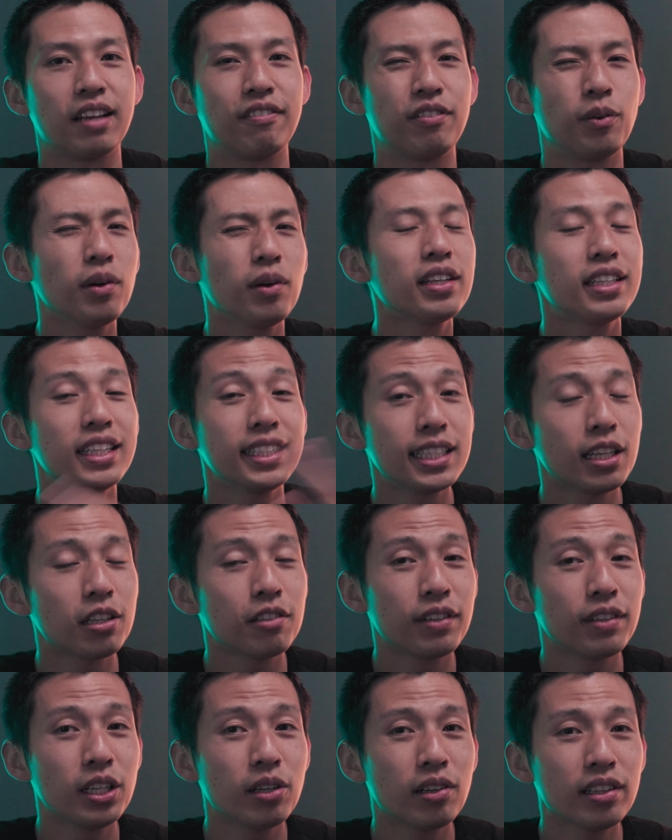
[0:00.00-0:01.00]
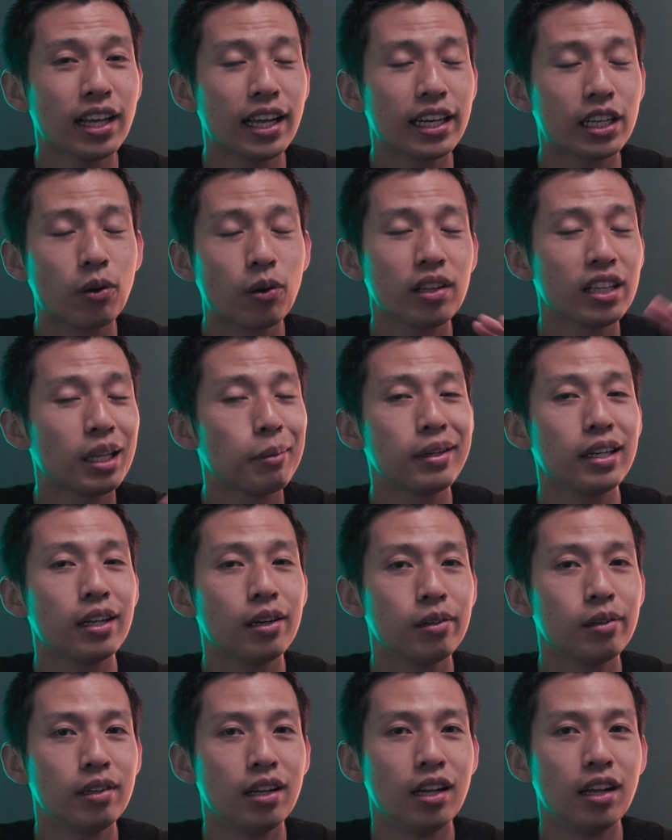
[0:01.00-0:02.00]
If you want a detailed video on that, go and let me
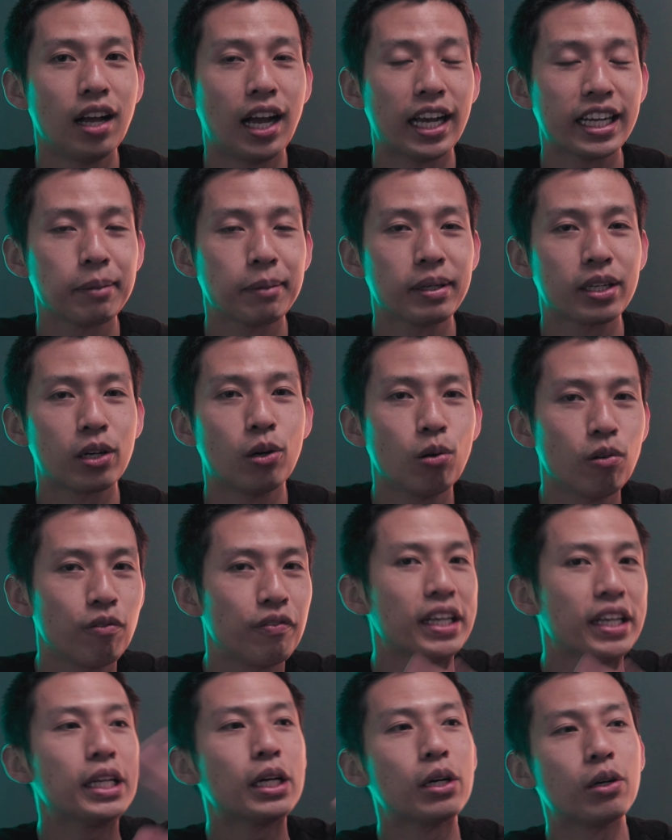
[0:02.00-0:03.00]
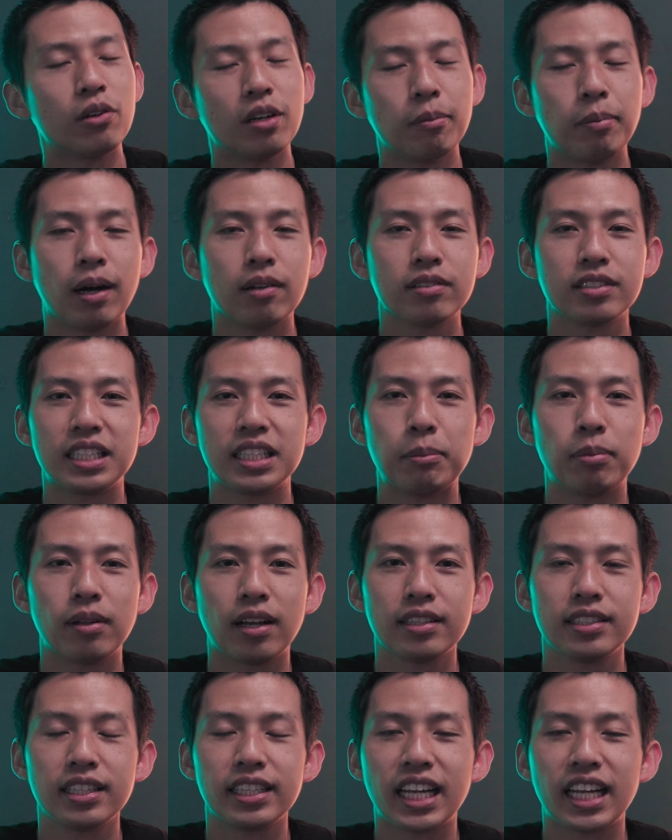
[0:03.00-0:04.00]
know. I can make a whole video about
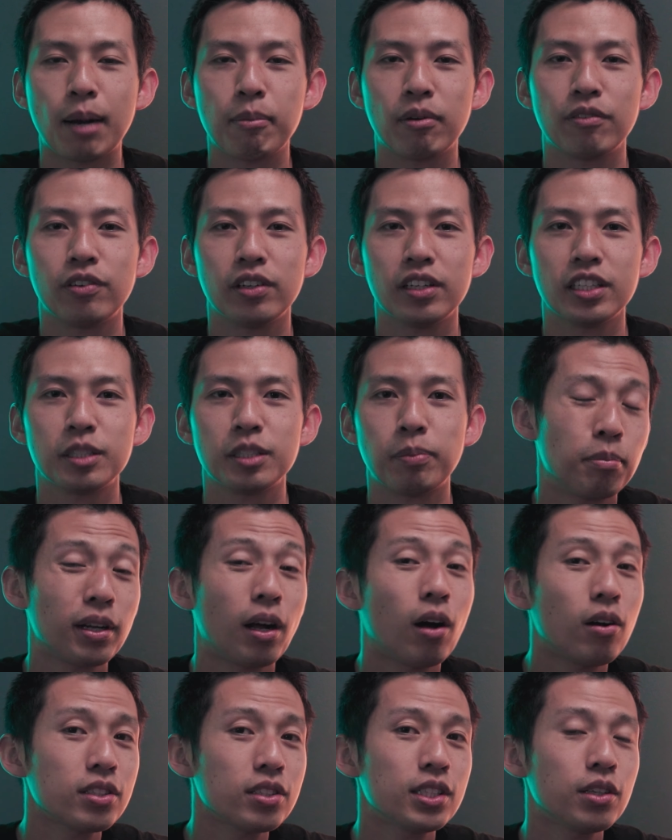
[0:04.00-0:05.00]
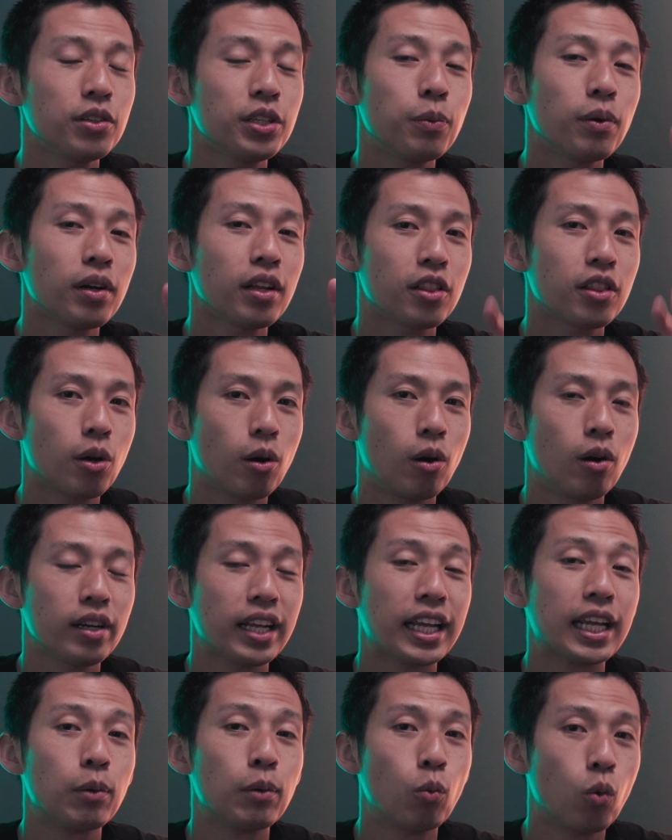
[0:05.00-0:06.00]
stabilizing camera footage, but also you wanna throw
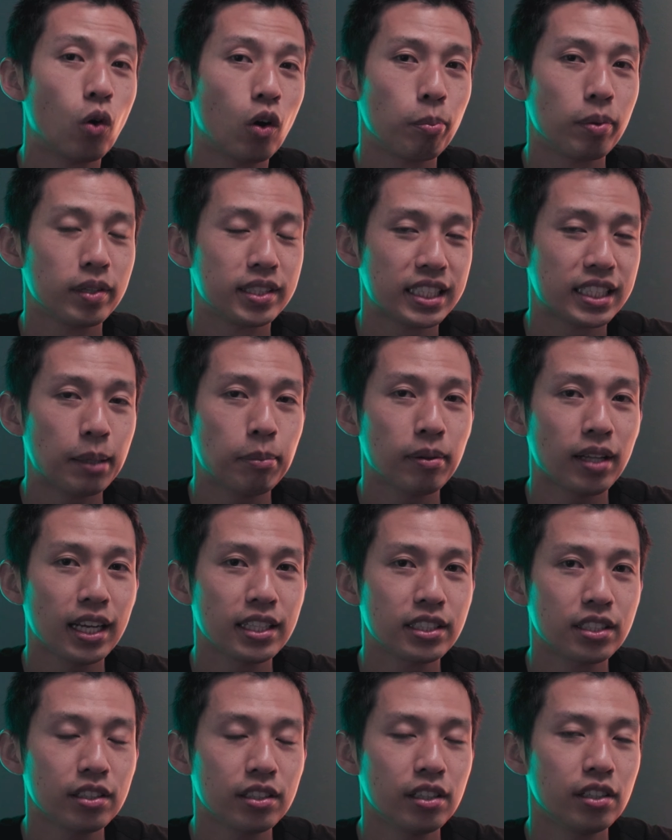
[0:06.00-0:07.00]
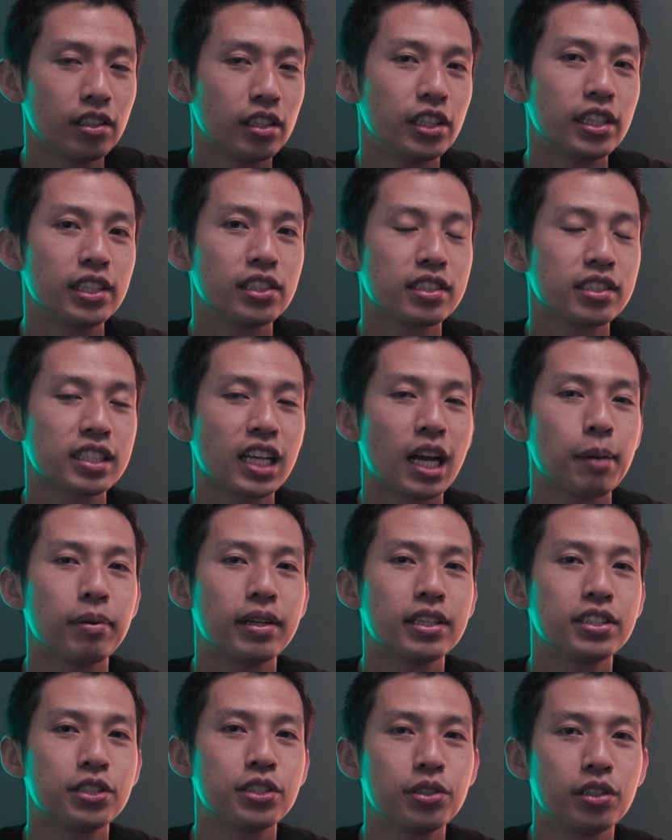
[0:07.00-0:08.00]
on a warp stabilizer. You can just type
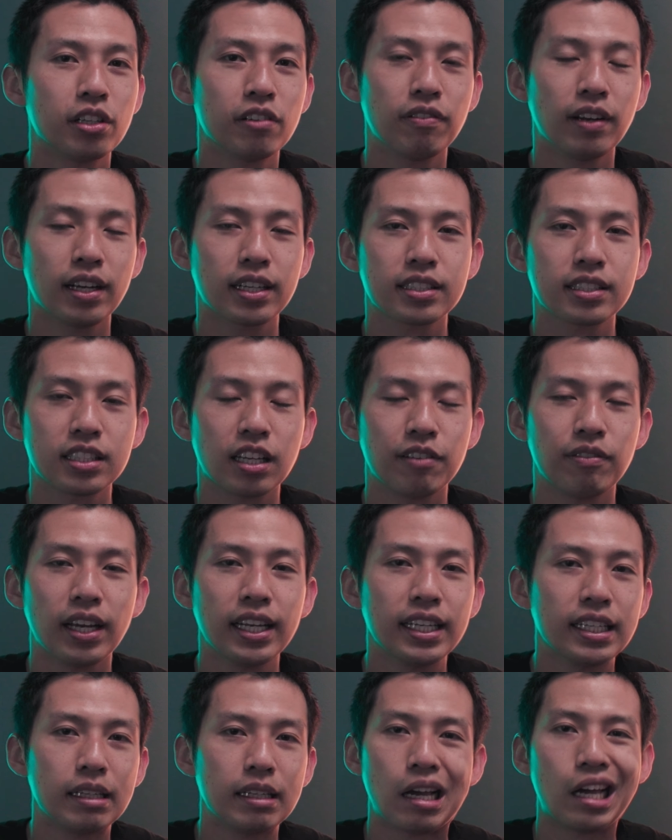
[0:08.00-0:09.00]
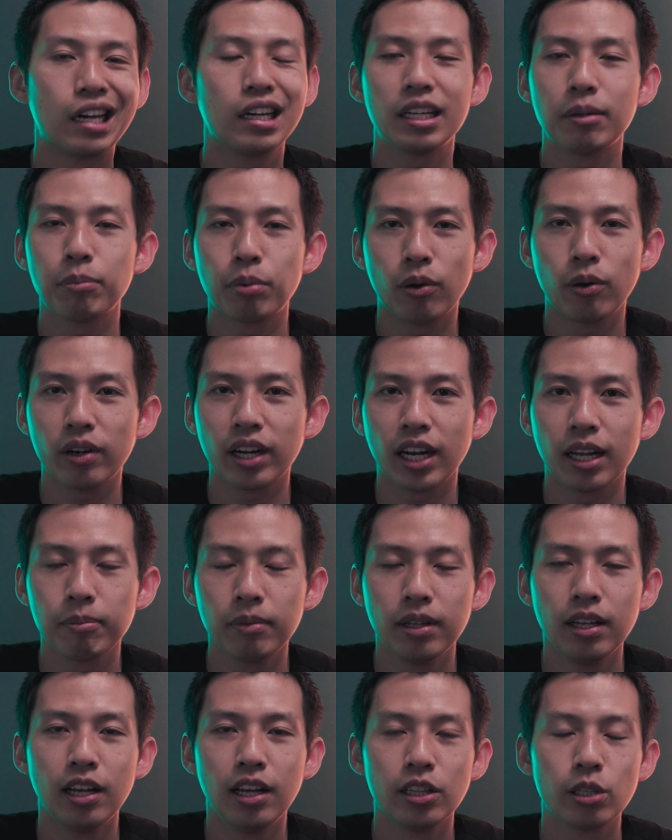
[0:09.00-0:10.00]
it into your effects of any editing program.